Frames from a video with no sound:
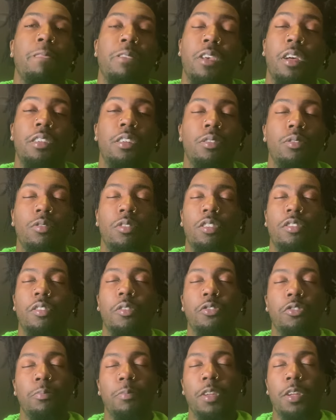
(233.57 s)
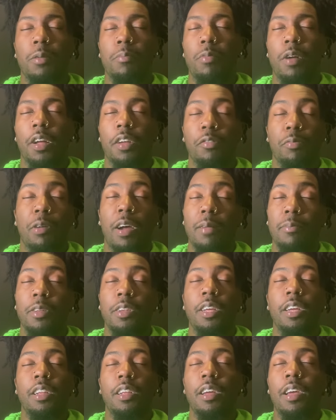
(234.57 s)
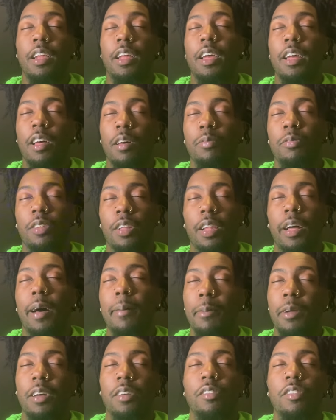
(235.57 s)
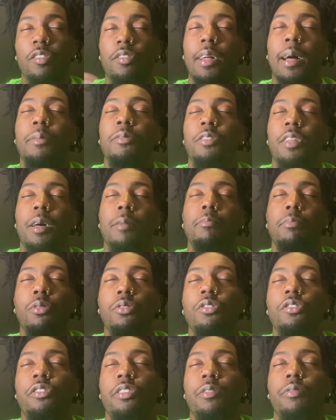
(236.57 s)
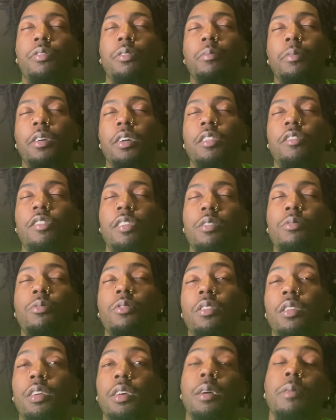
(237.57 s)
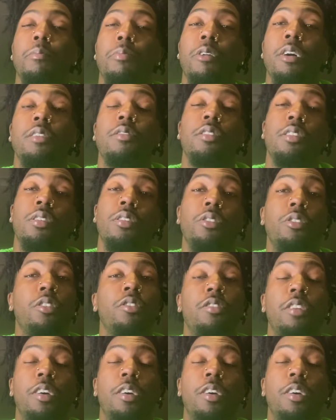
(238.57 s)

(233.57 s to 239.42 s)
telling you a social media break is probably needed and it helps a lot because it stops that bullshit from continually impressing on your